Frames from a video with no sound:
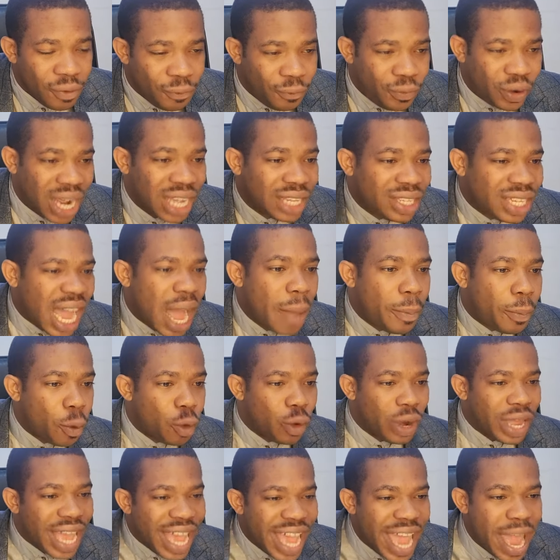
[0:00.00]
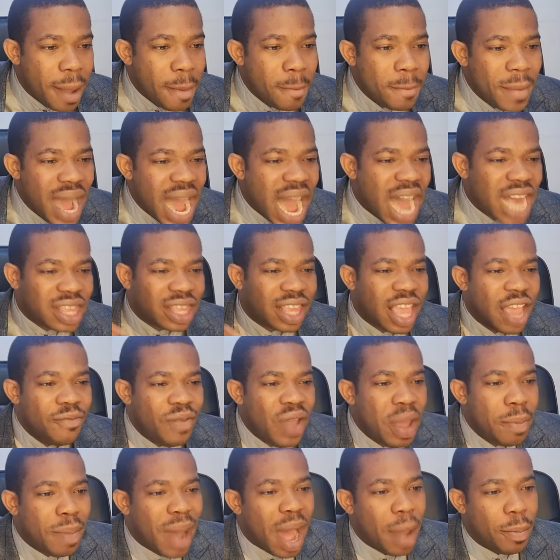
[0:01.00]
For example, a man has
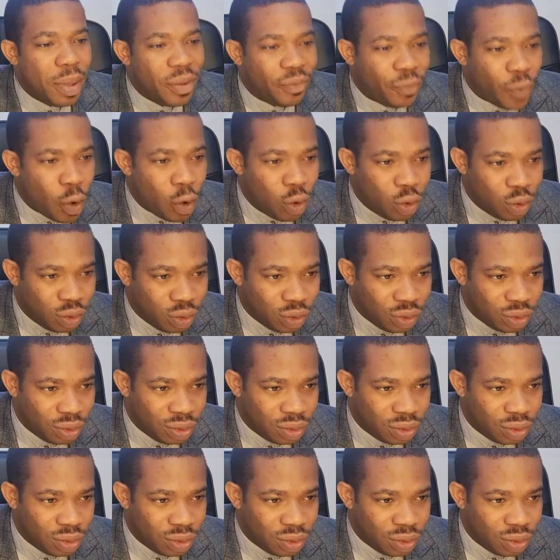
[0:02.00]
given birth before.